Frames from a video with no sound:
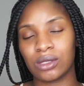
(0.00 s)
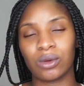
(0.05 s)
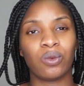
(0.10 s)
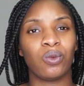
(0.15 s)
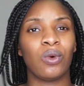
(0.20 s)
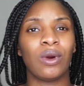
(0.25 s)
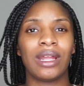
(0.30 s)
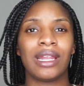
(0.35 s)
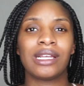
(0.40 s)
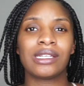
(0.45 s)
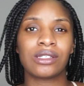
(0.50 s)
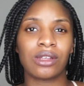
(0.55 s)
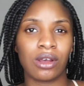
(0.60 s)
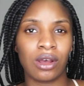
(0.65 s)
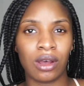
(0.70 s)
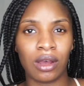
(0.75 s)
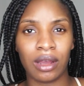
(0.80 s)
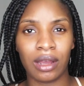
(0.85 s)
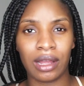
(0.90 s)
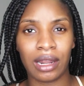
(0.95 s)
what is
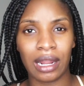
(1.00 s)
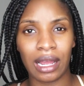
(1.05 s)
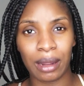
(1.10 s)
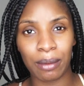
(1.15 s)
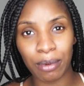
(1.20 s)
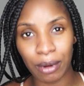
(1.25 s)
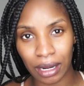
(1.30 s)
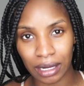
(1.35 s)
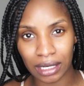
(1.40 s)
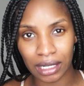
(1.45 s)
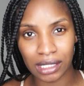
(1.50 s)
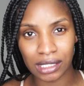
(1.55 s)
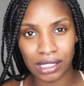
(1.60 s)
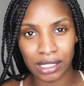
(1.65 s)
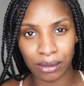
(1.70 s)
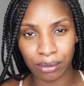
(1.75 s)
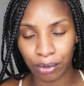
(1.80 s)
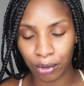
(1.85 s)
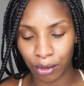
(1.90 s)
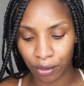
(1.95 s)
on a
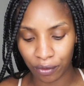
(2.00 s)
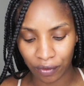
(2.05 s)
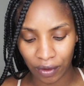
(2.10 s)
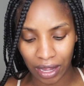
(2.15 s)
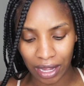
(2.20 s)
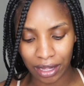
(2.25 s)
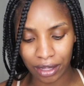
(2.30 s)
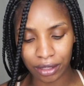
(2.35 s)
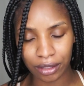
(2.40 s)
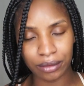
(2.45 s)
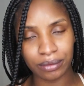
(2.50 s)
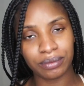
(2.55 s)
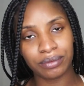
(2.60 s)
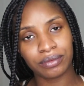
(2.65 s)
pregnancy profile?